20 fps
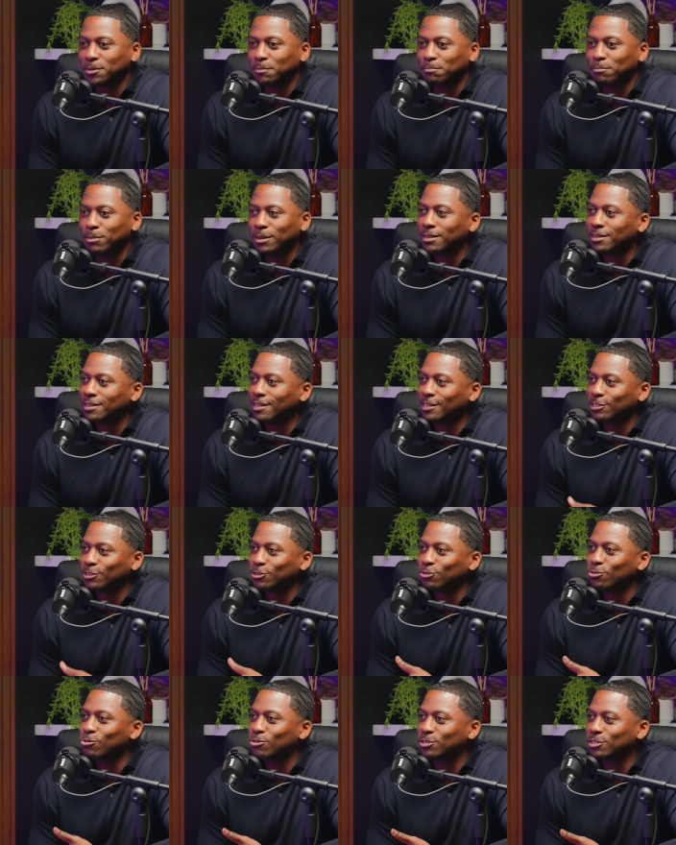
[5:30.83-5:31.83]
blood that is
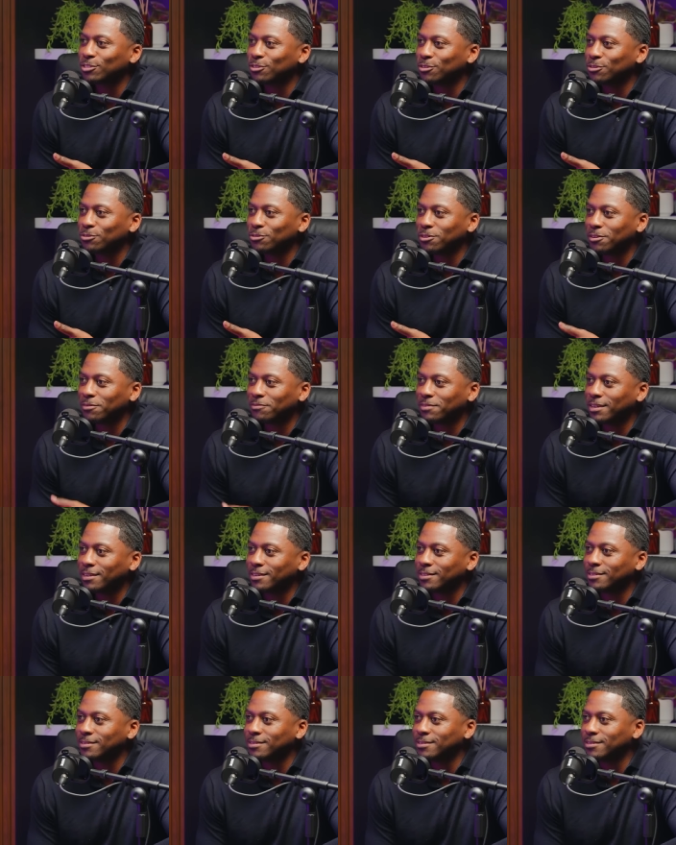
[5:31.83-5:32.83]
coursing through your
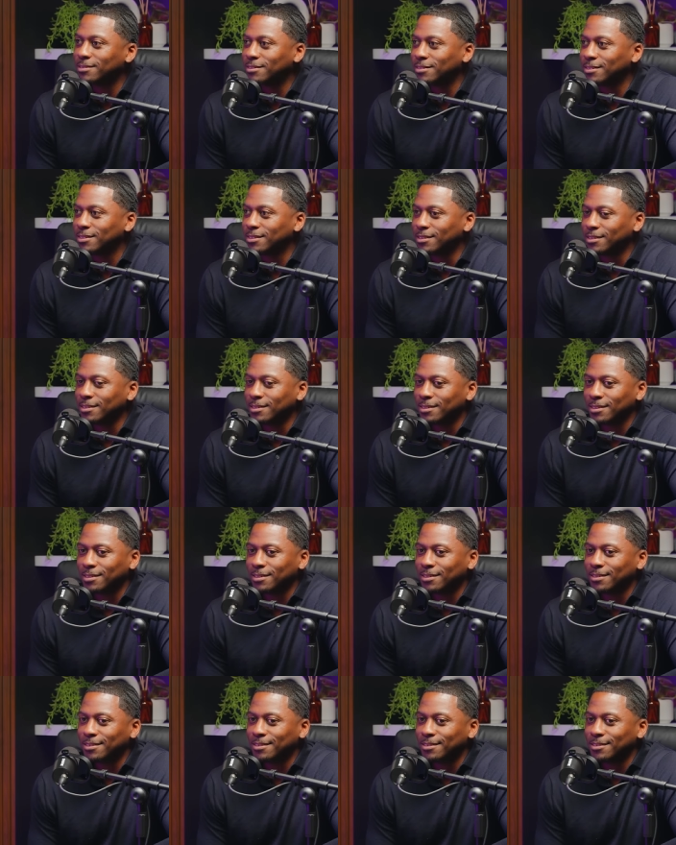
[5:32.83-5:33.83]
veins. Mm-hmm.
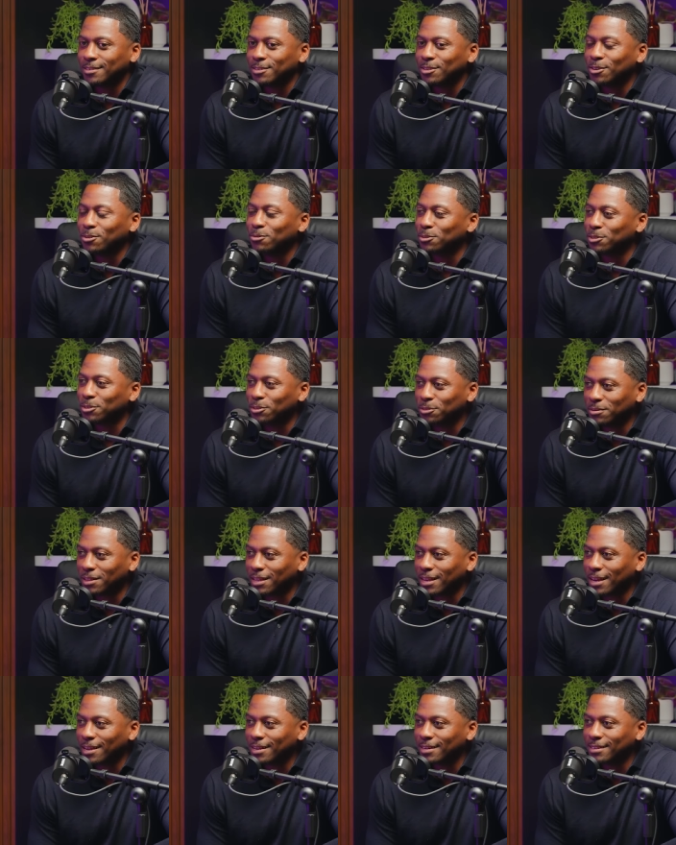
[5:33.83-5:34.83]
You don't do
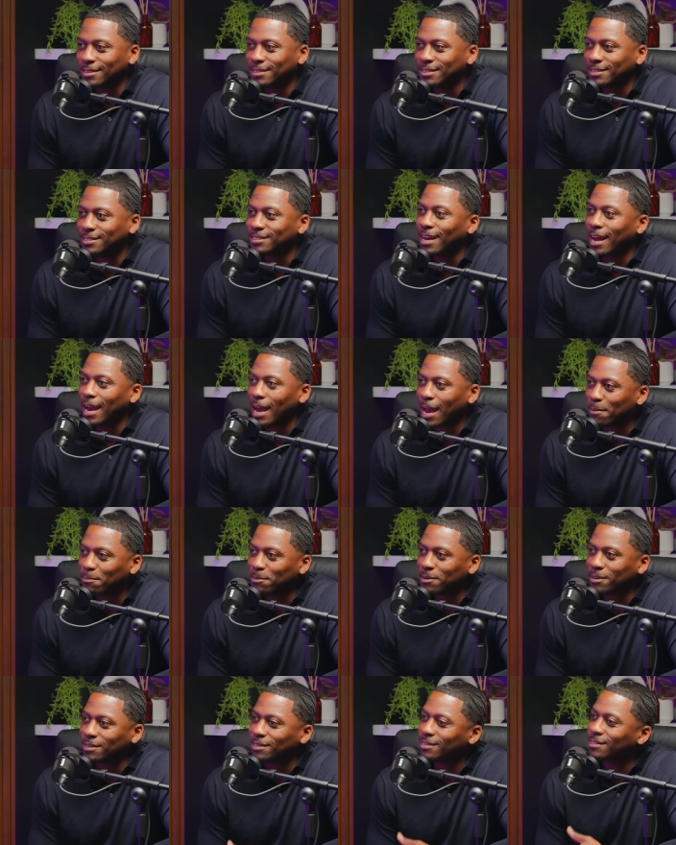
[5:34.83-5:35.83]
that. It's a
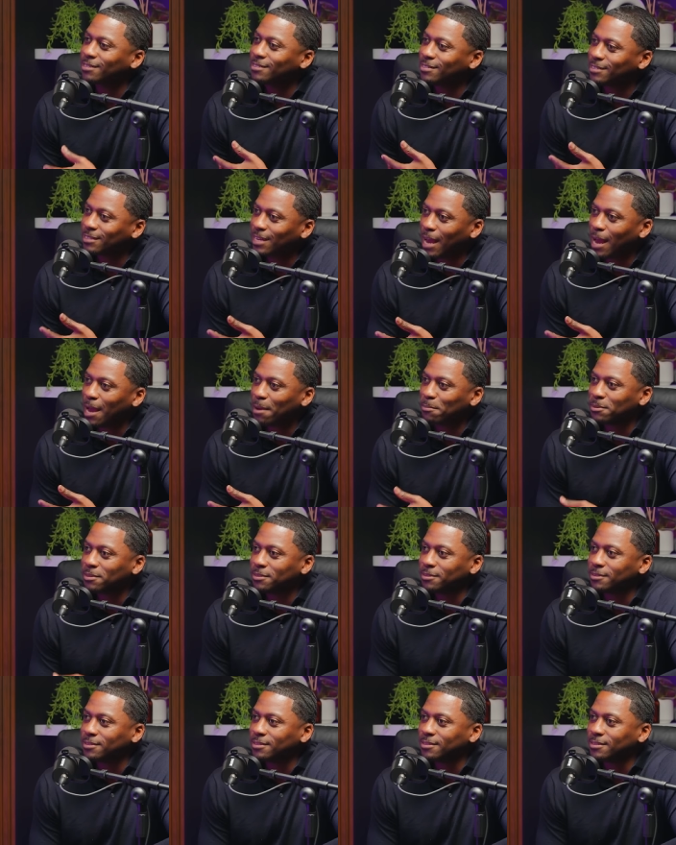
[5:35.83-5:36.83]
happening. It just
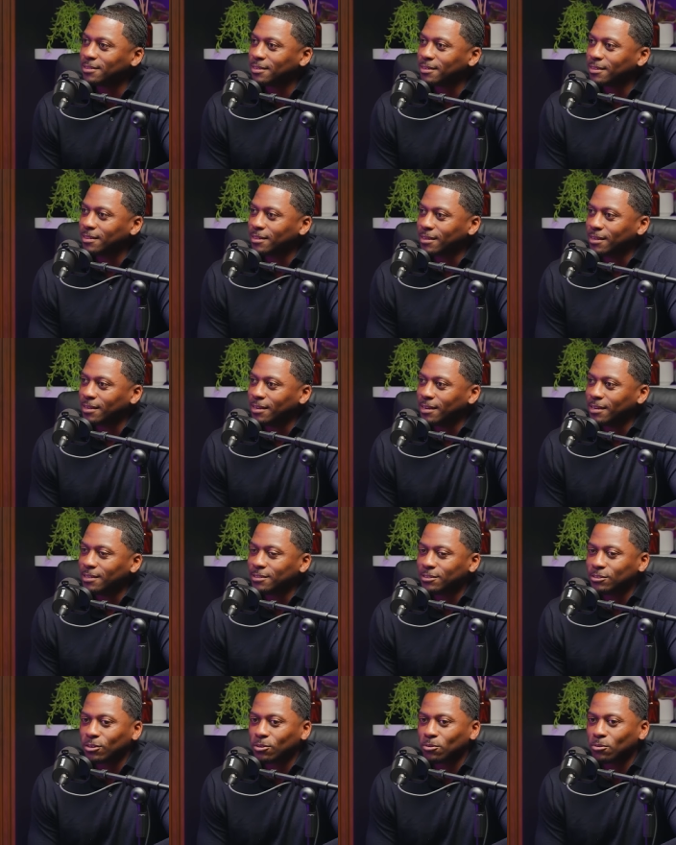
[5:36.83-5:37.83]
happens. And
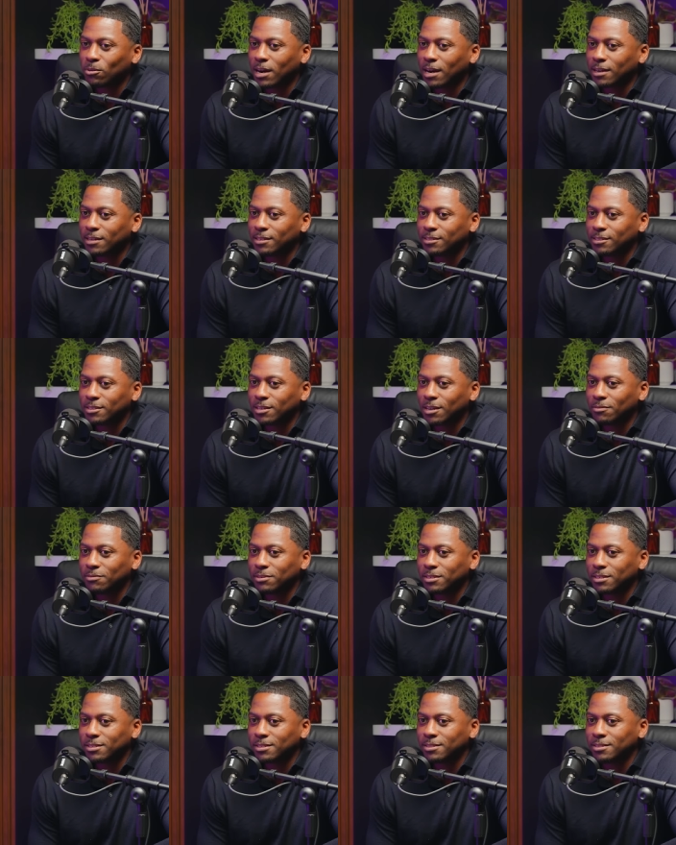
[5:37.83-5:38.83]
so what I
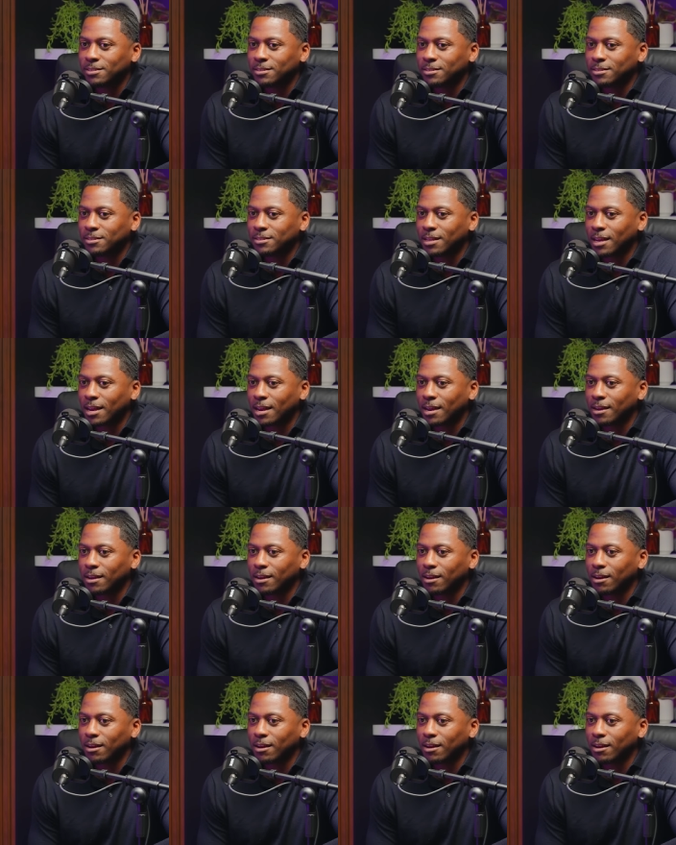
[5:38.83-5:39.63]
discovered is that